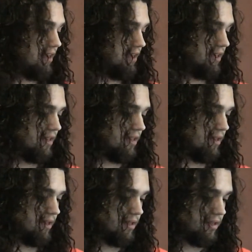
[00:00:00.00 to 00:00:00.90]

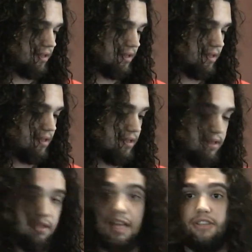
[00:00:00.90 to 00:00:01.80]

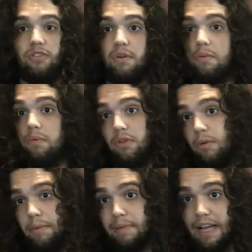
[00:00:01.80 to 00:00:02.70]
That string will not
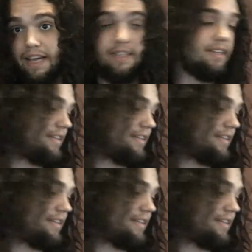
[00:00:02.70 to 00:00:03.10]
be played.